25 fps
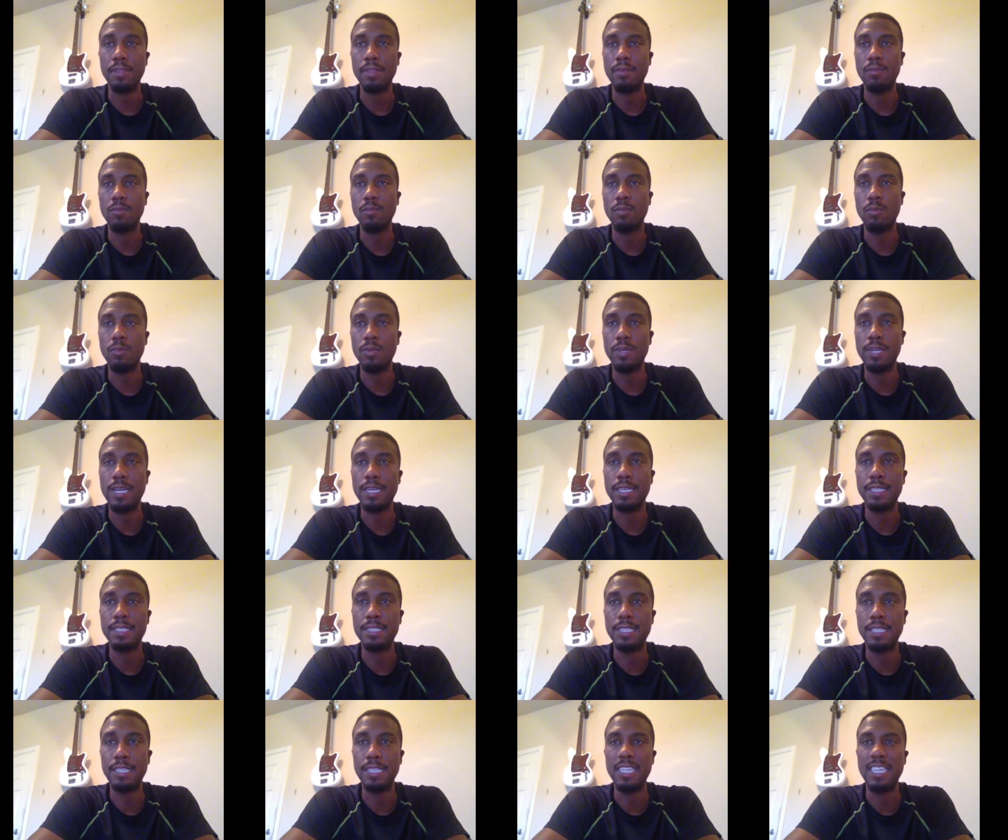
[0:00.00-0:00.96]
We're not
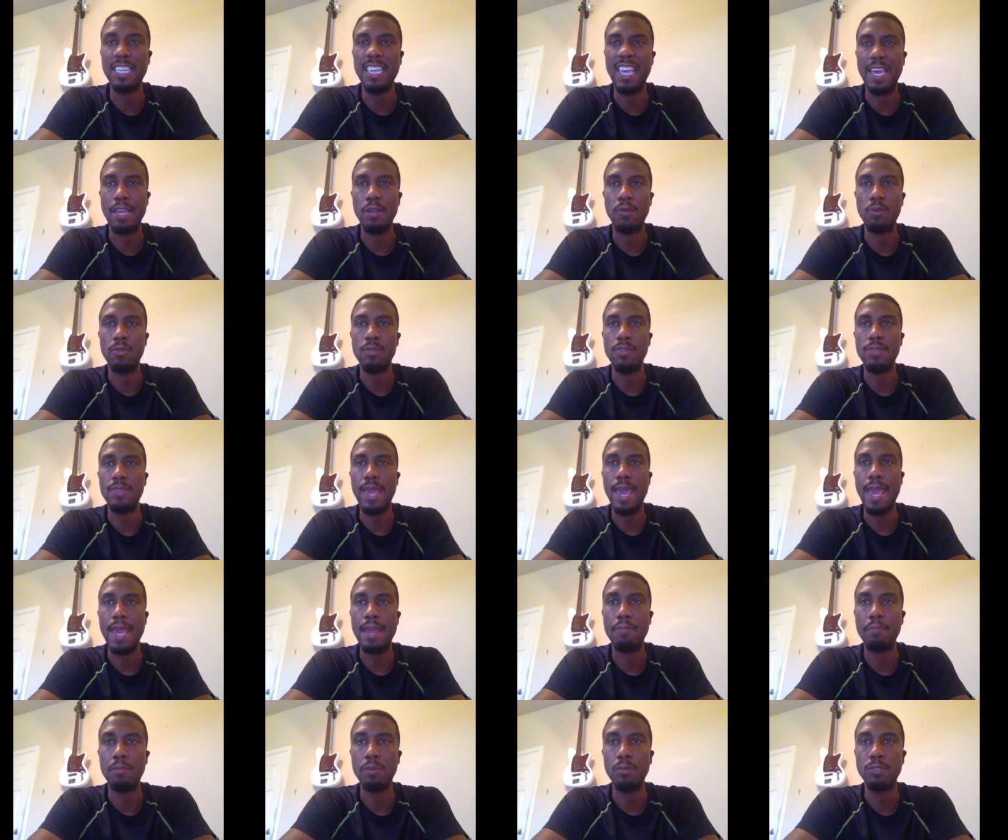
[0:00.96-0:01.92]
going to delineate on
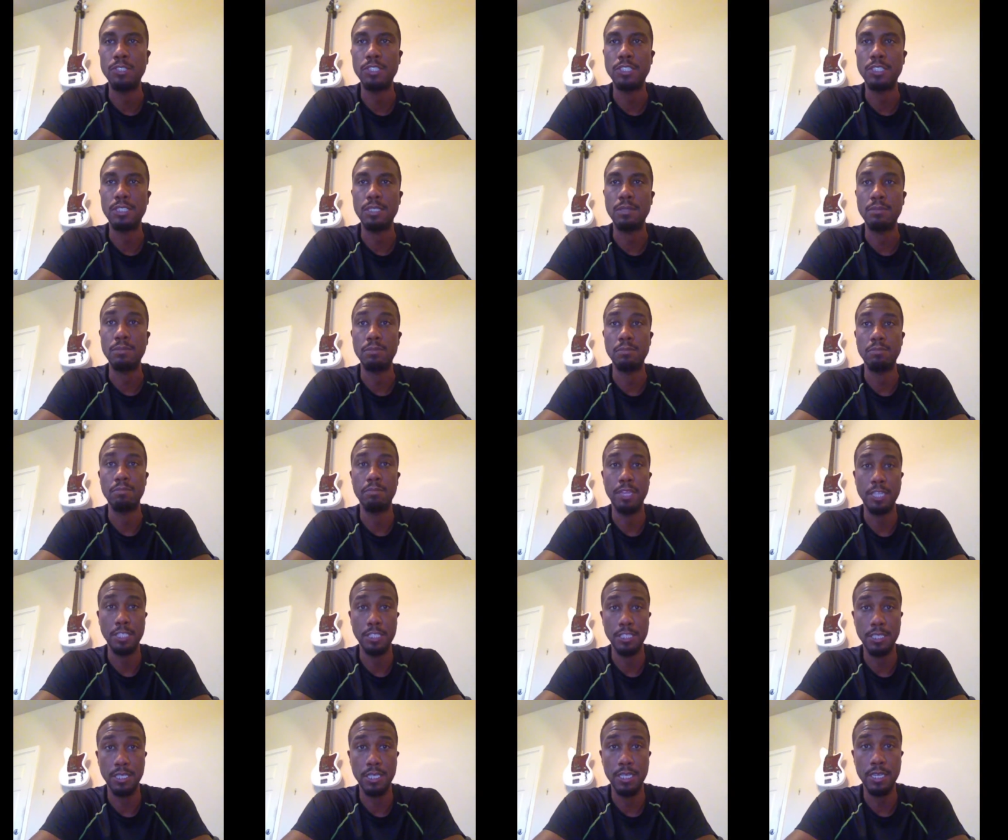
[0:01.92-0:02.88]
that, but we're just going to
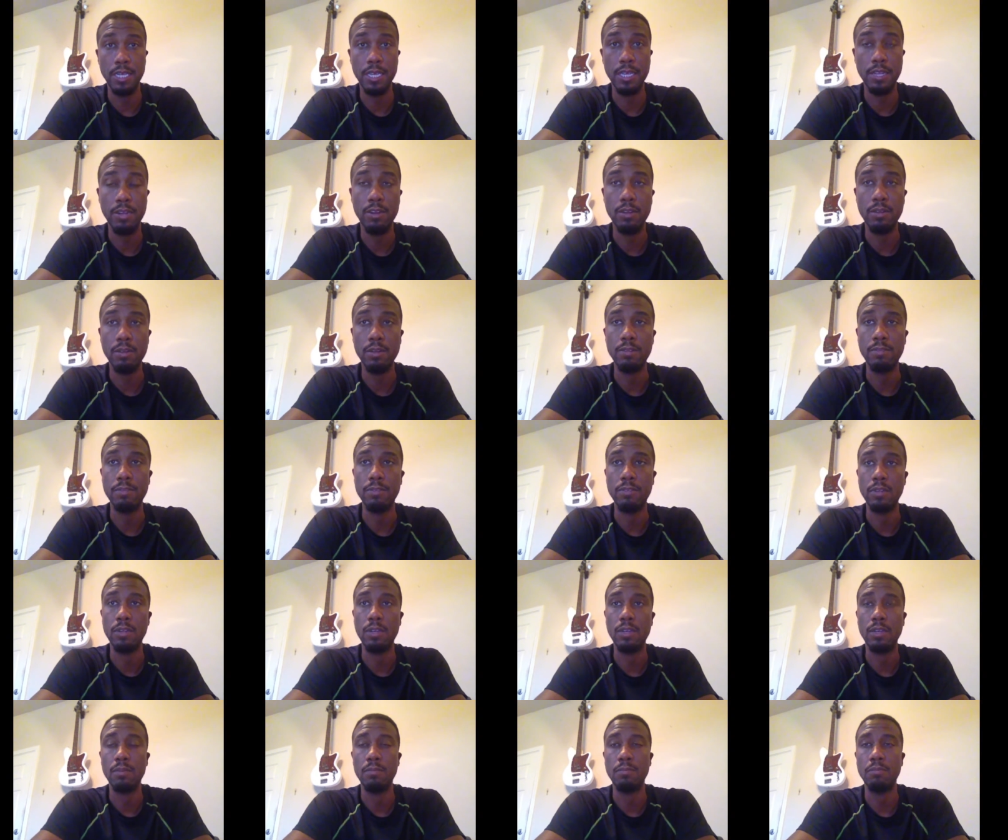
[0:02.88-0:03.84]
mention it here
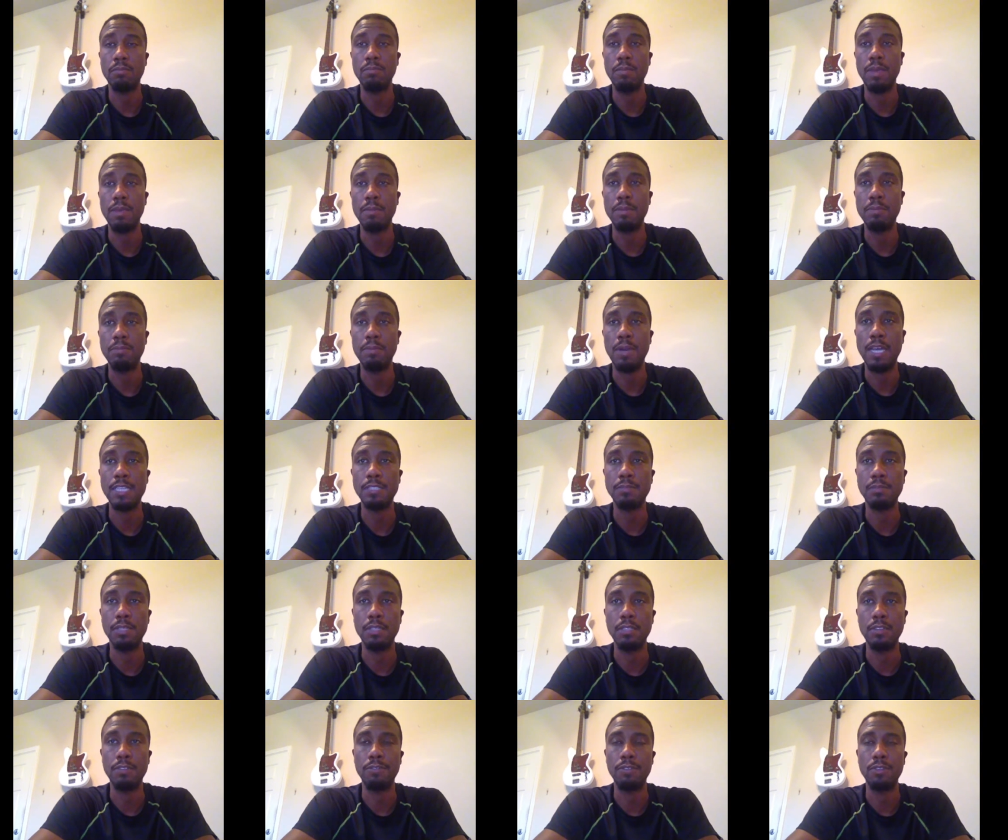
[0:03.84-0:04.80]
for maybe
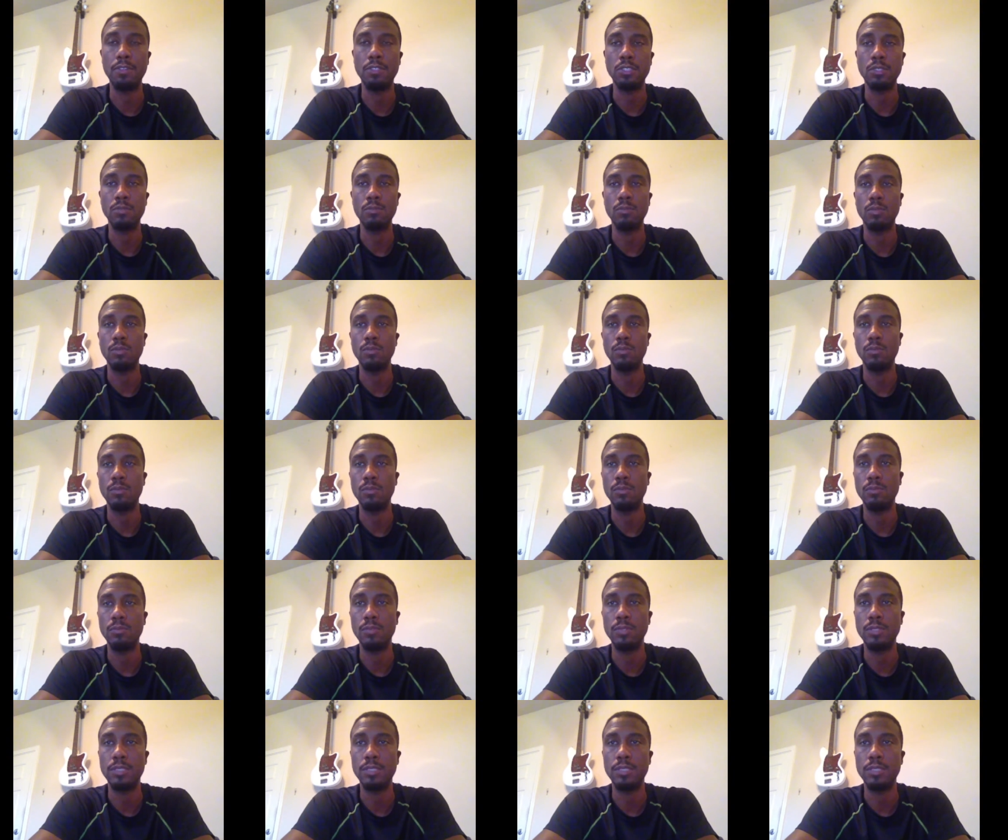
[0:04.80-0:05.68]
possibly in the future we'll